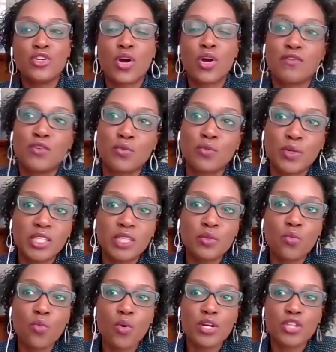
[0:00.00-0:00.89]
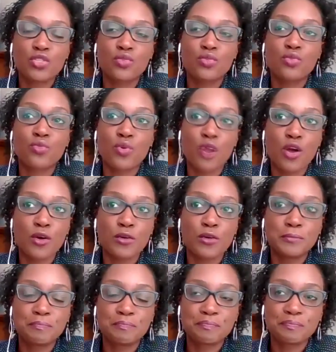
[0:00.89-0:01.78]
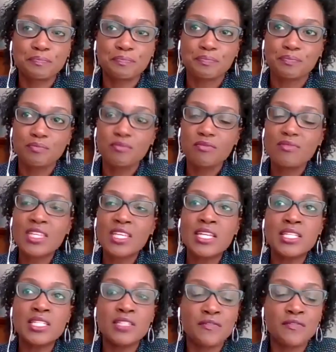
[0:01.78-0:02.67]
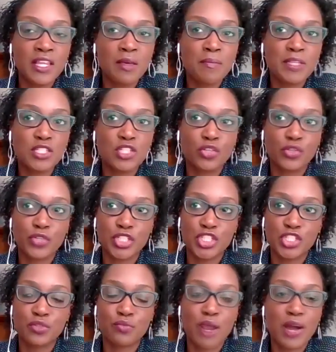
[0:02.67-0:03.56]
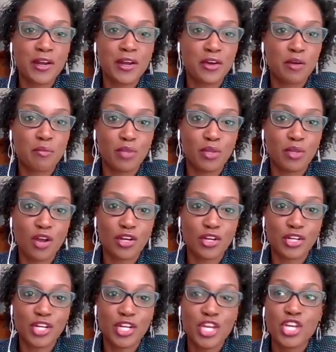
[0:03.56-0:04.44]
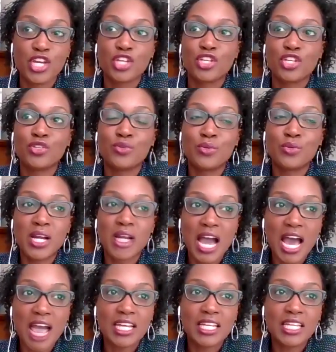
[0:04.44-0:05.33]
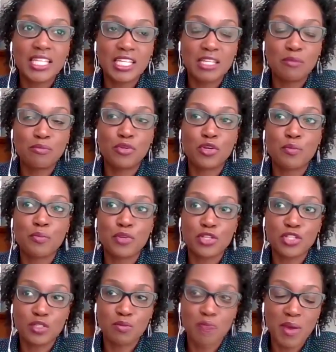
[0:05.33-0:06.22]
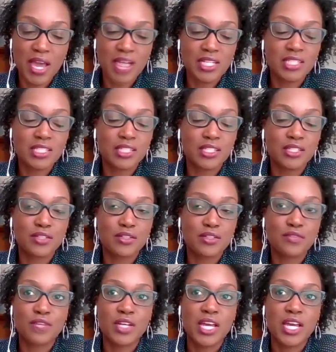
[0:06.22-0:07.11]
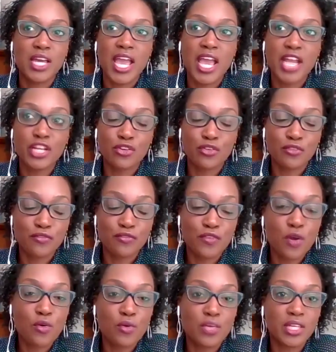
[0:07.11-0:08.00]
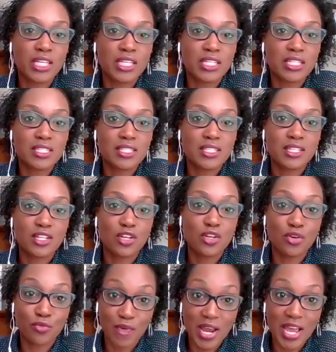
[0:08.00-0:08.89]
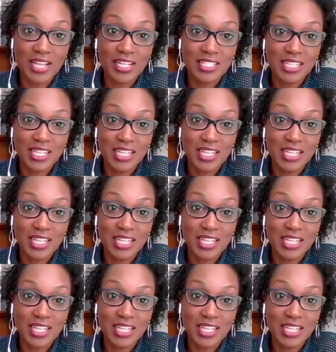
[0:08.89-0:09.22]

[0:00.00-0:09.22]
So just, you know, if you really want to grow and develop as a Christian writer or blogger, you got to keep your perspective and your focus correct.